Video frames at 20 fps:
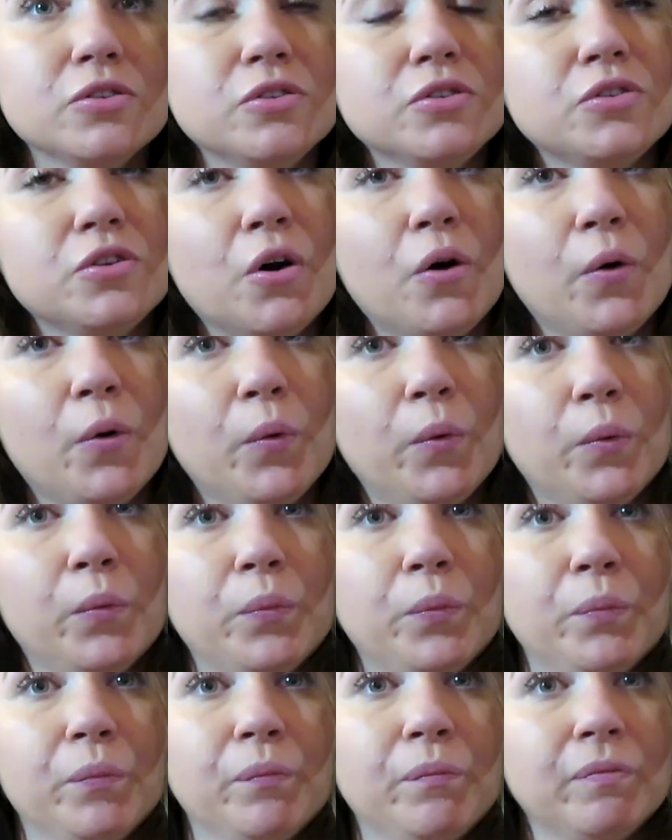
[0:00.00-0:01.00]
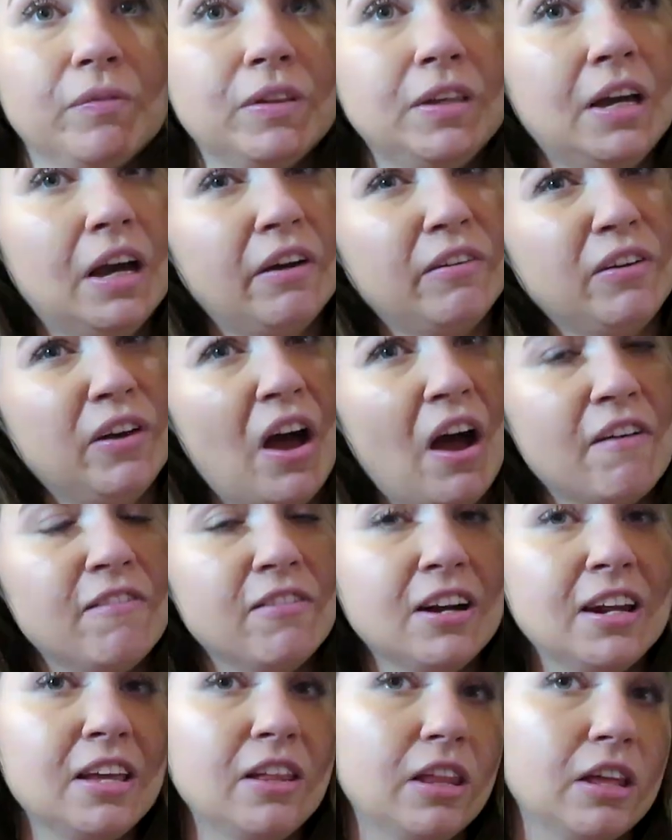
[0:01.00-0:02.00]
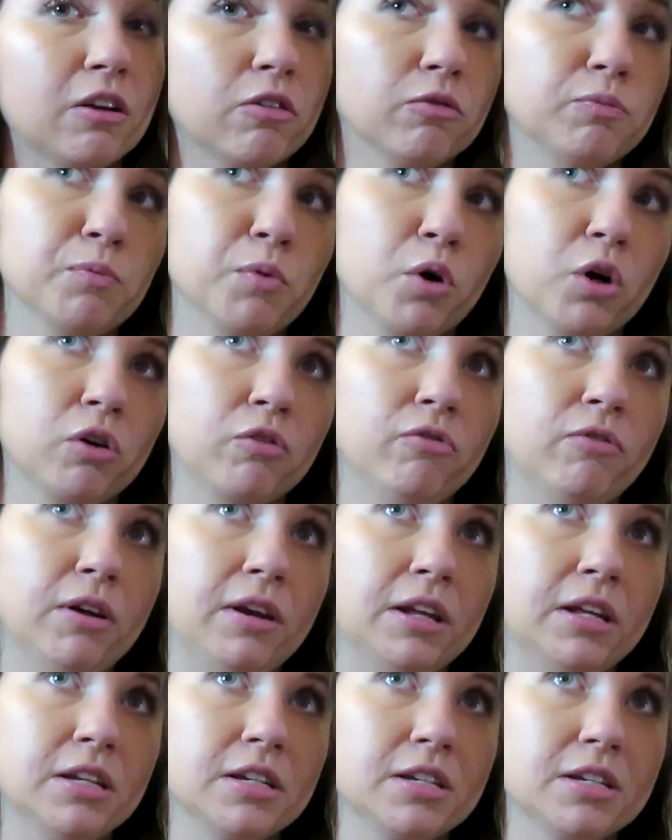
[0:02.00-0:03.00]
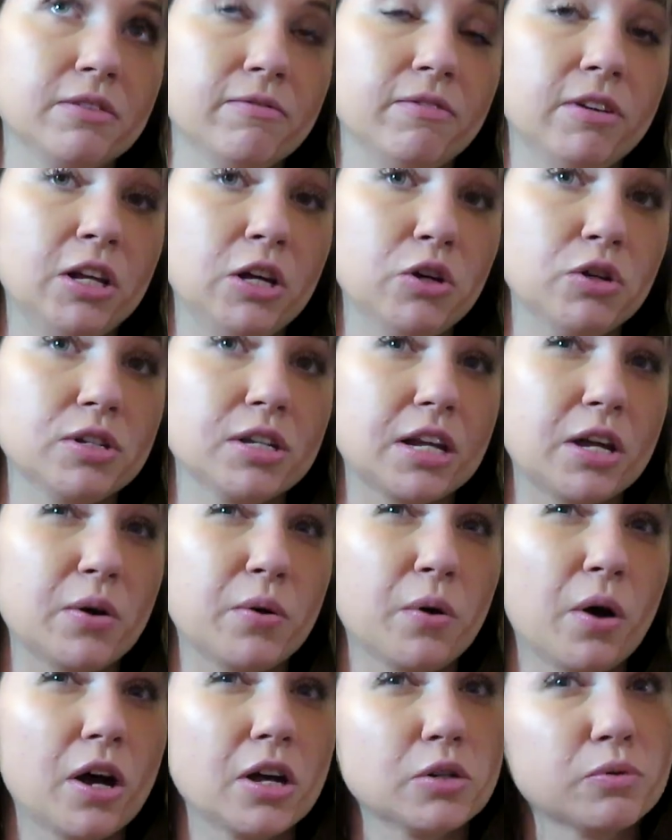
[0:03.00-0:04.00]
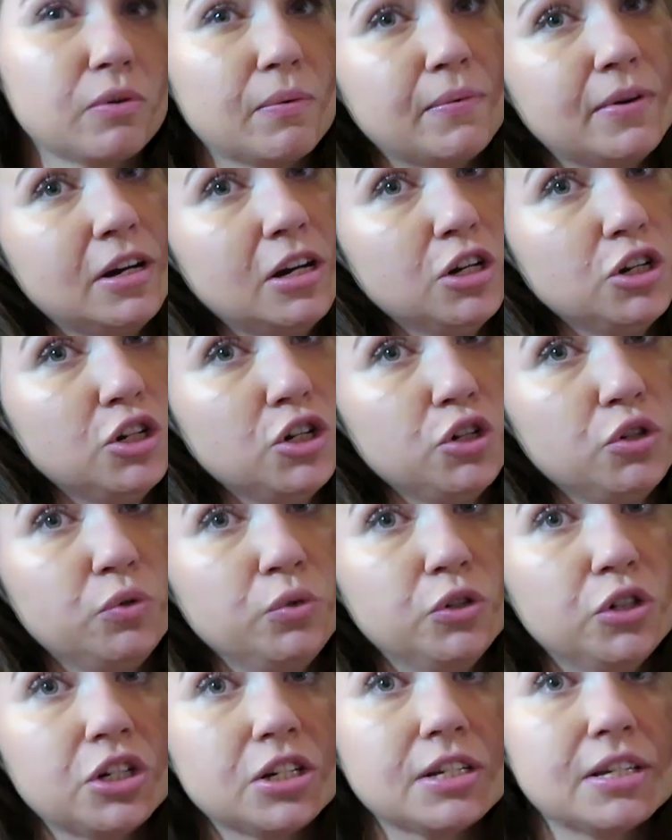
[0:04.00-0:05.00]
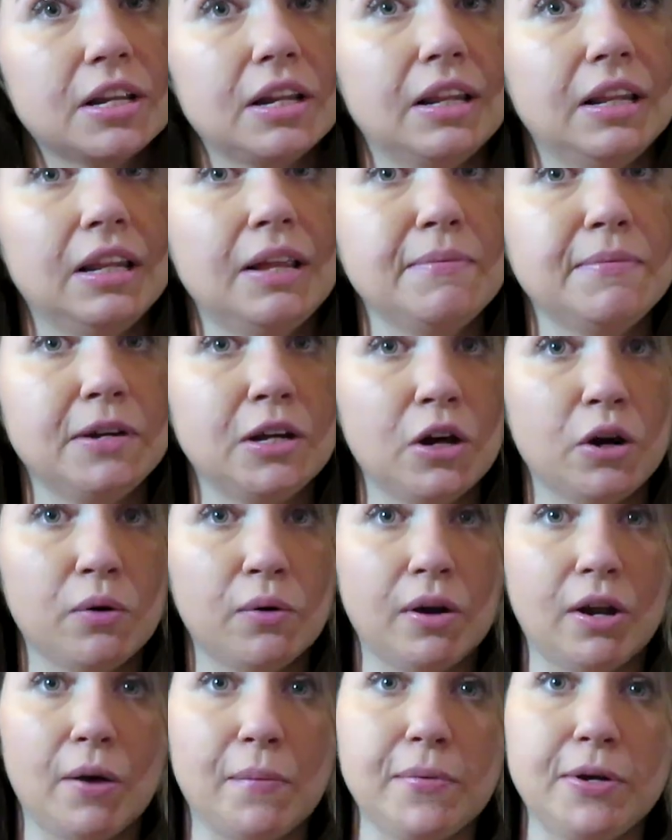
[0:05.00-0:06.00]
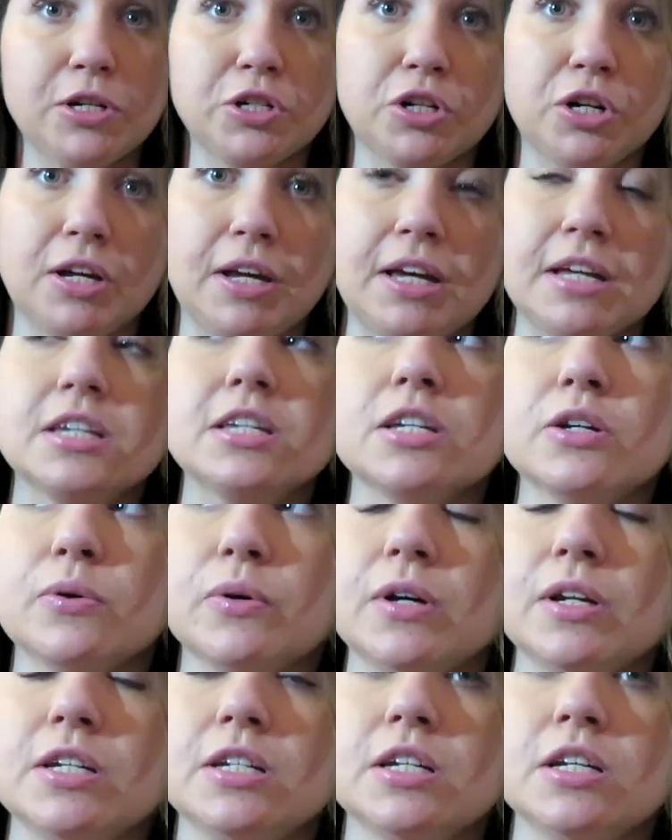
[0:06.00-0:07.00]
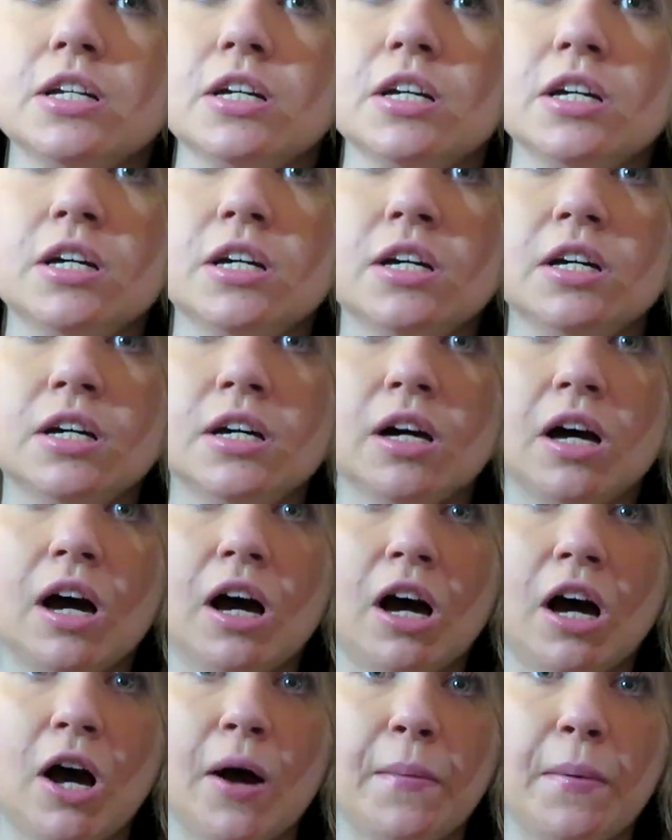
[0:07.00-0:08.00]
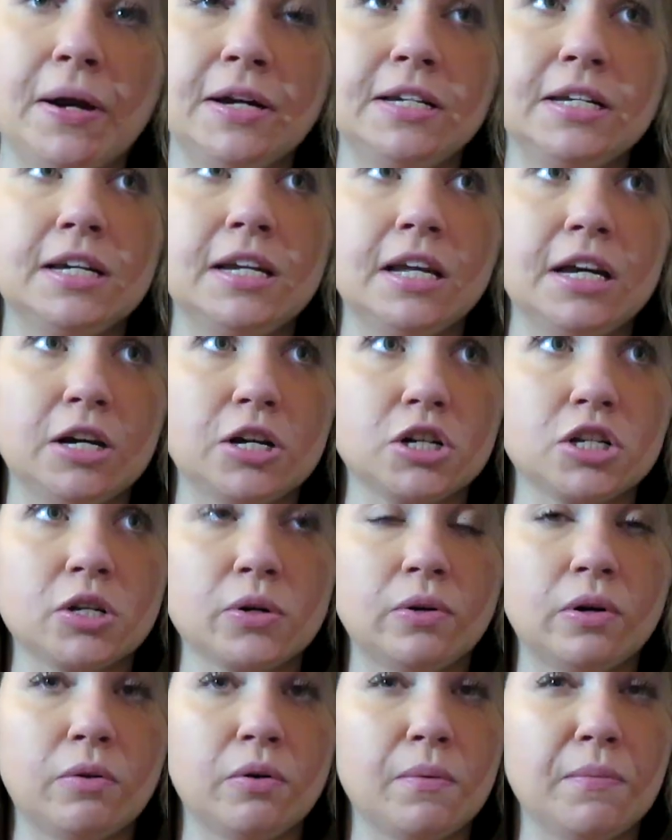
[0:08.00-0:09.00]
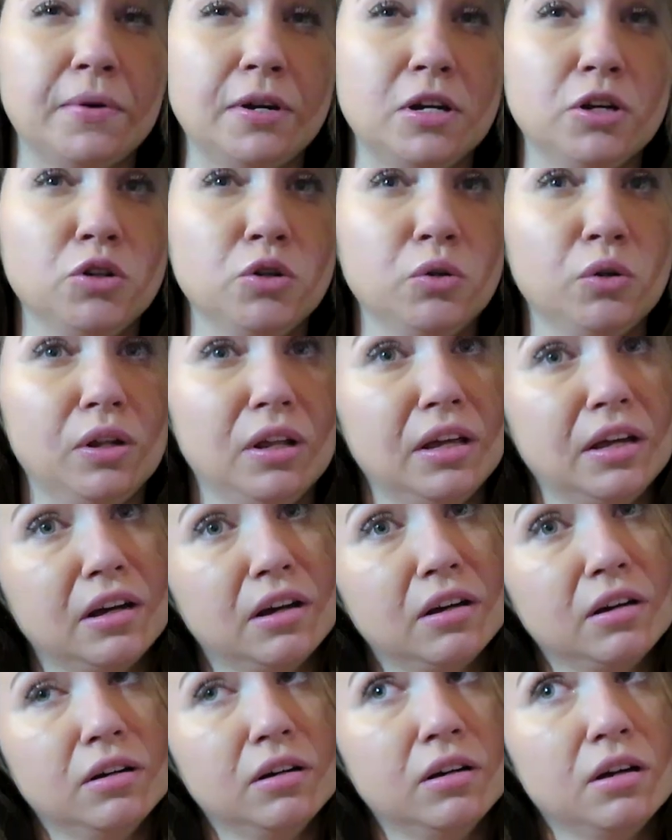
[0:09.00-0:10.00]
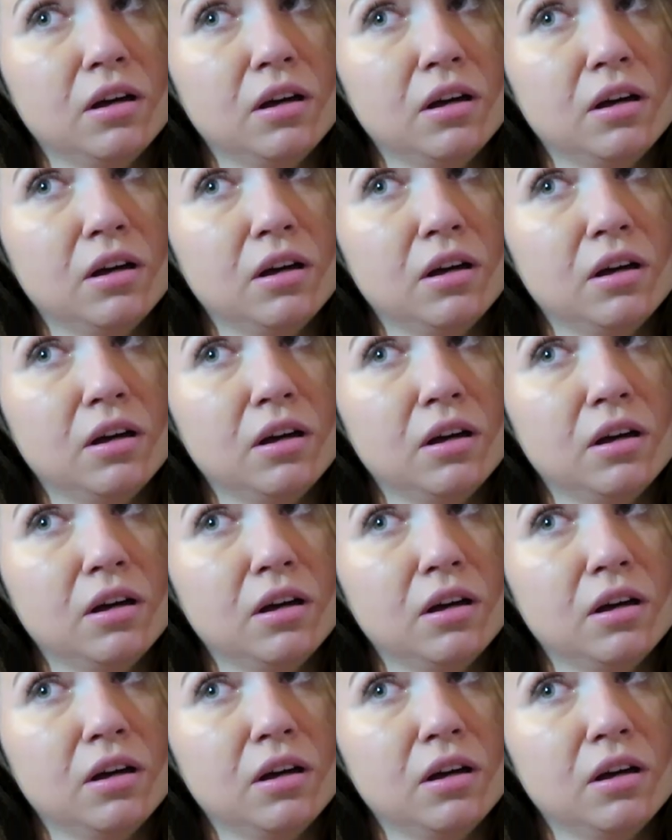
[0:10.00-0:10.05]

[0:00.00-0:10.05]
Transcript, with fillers: so yeah if you have any like more fitness videos that you guys want me to do just let me know and I'll be sure to get to it um, I did hear someone want me to do like